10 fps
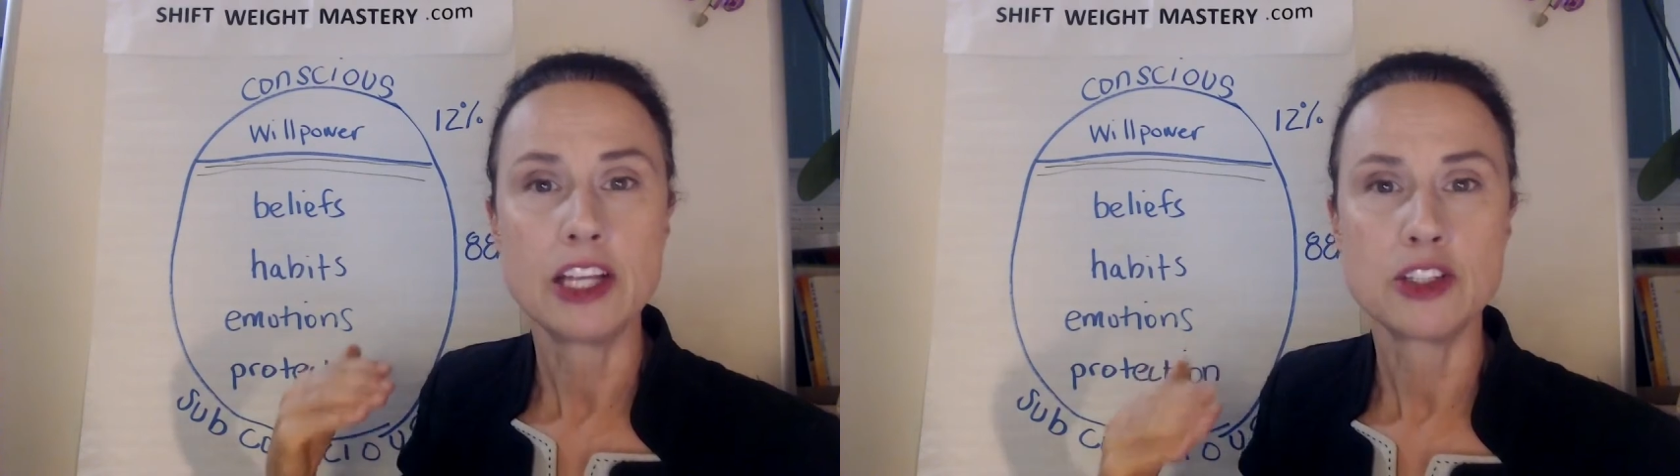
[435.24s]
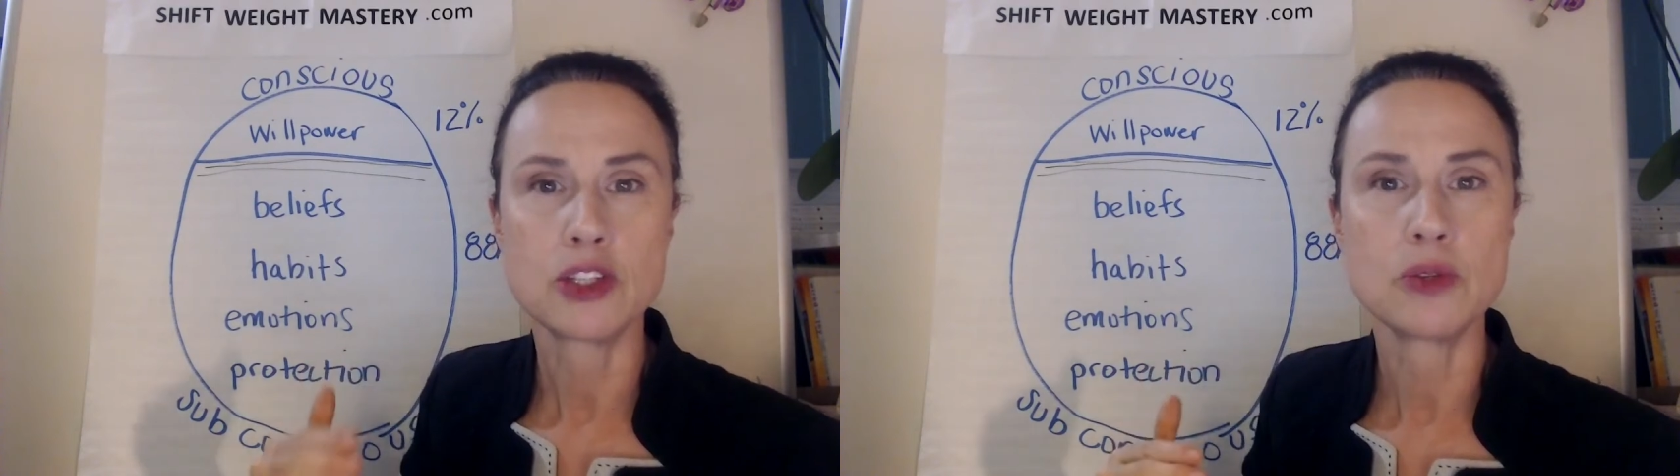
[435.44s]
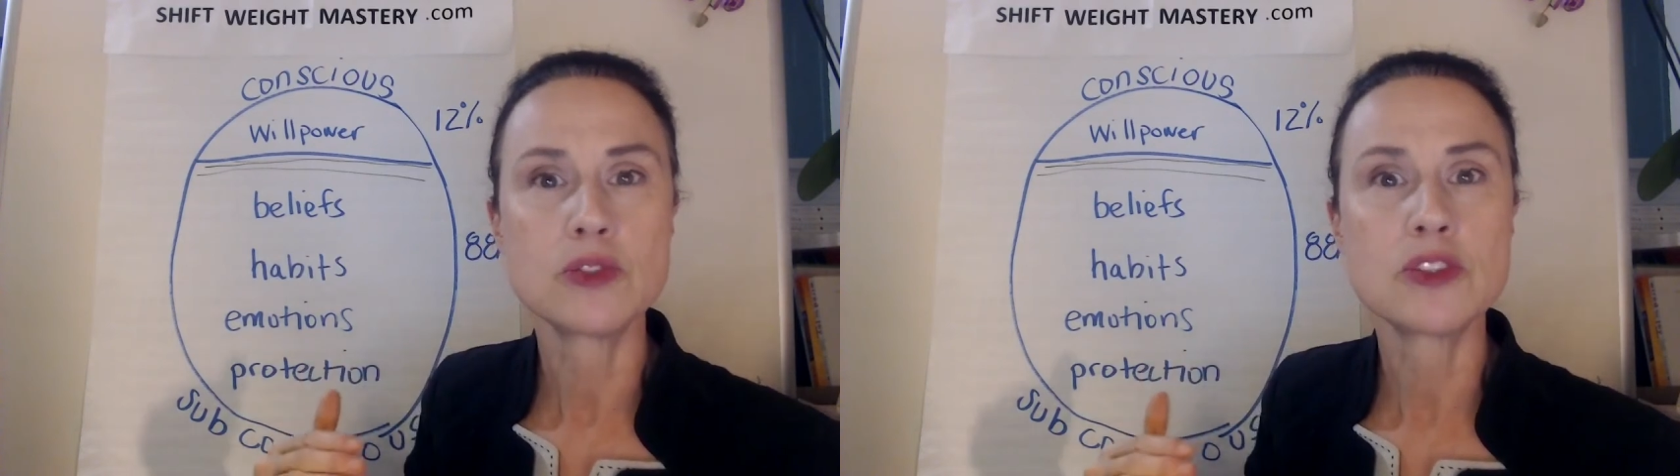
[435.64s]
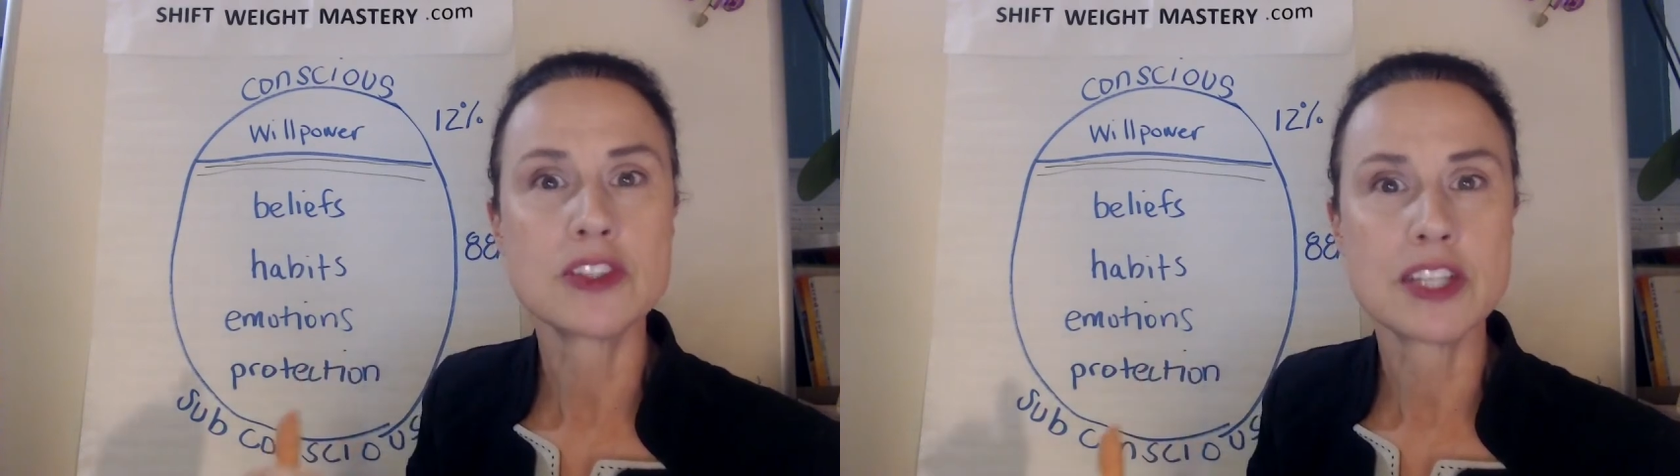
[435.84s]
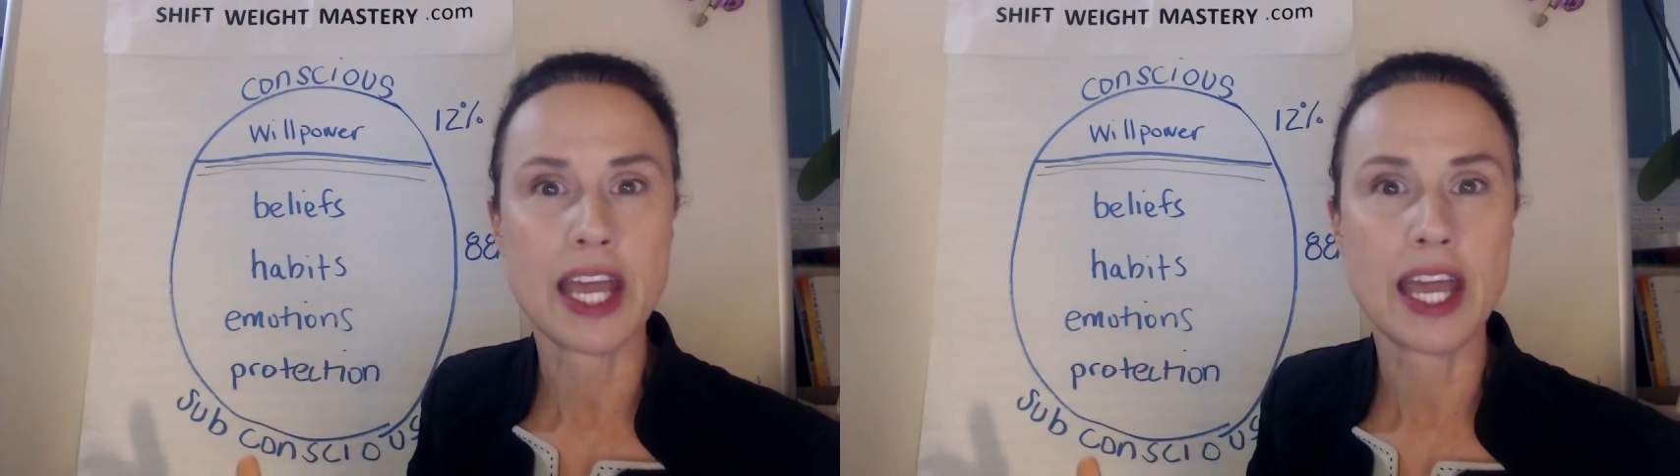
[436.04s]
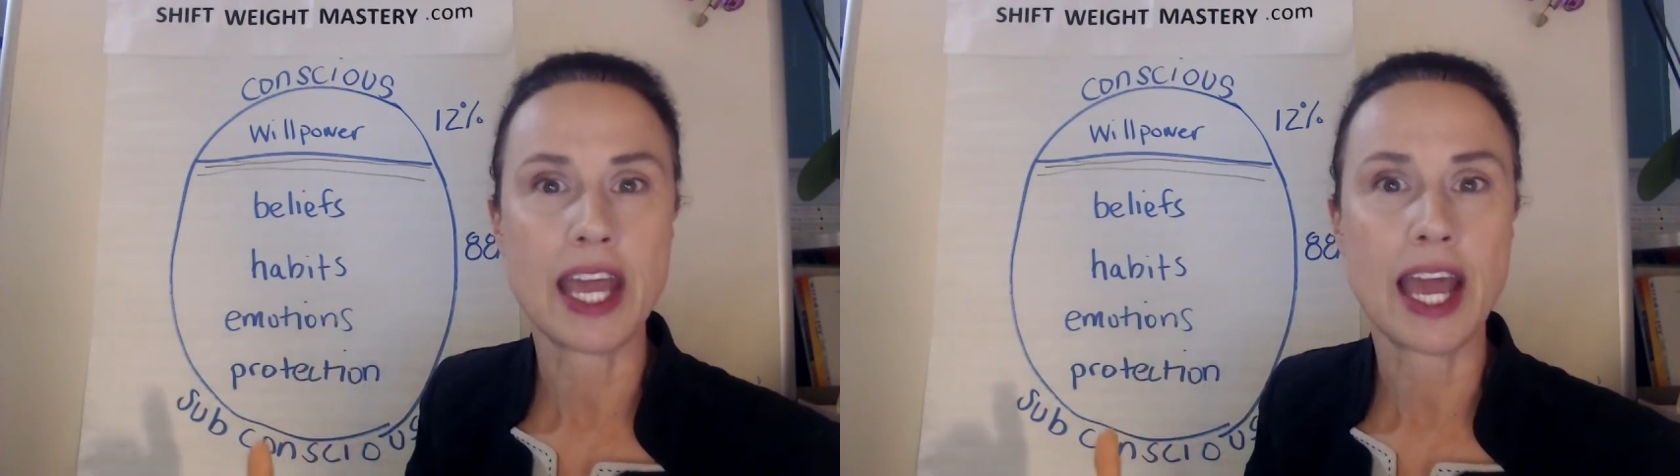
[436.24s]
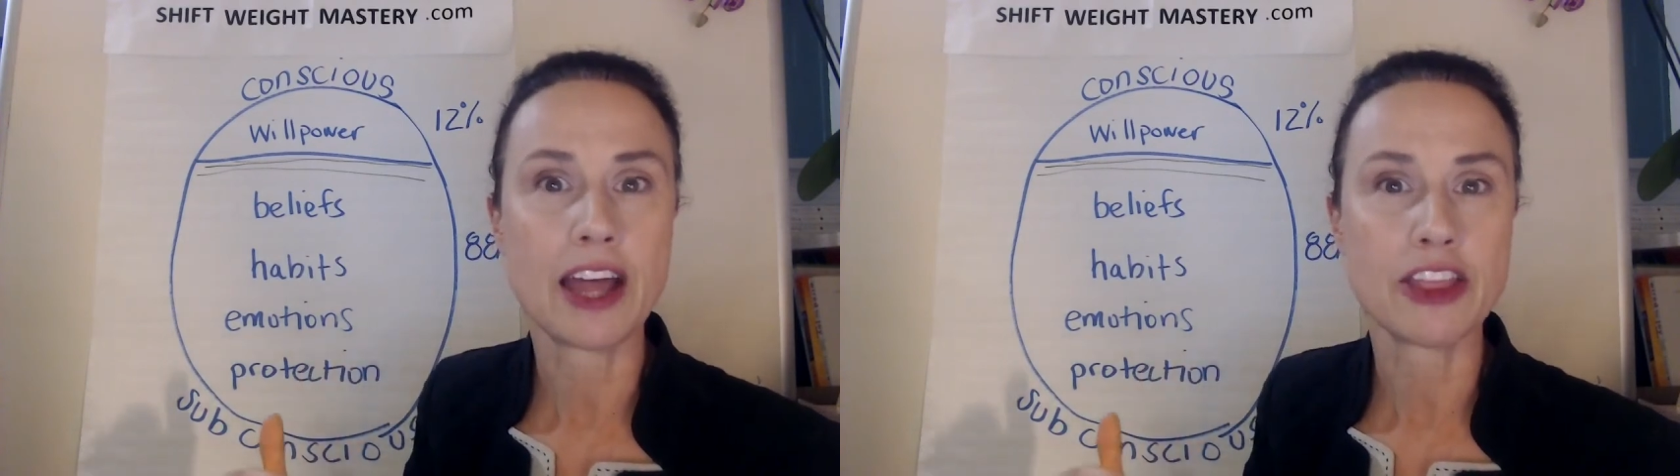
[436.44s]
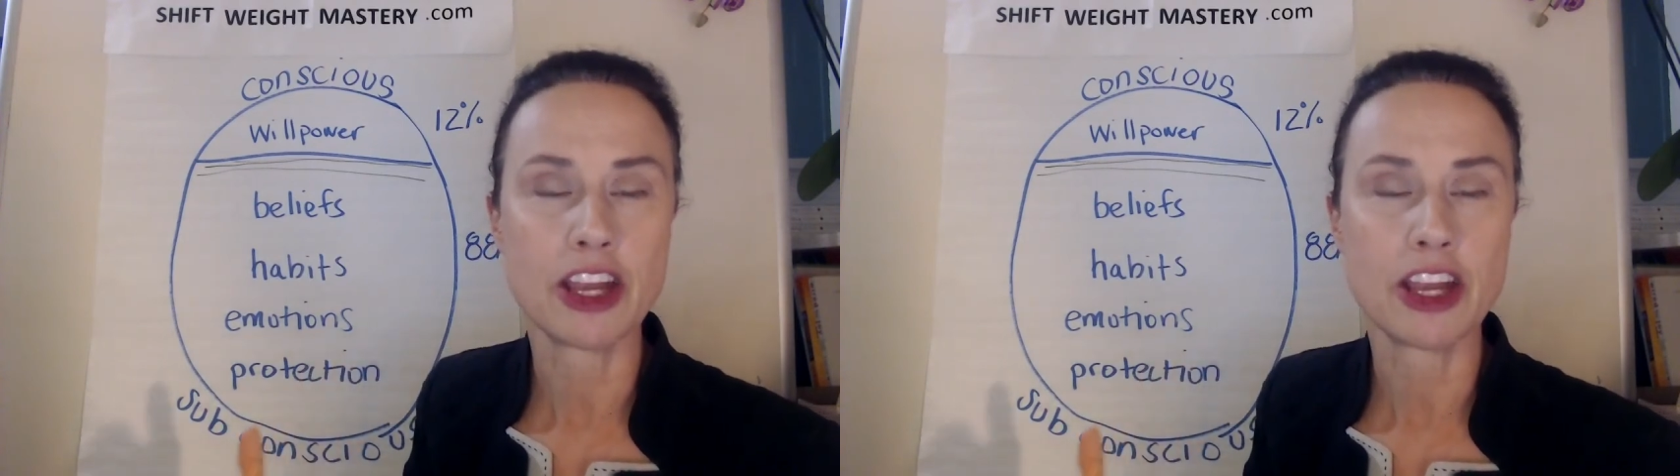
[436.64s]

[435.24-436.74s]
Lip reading: to stay at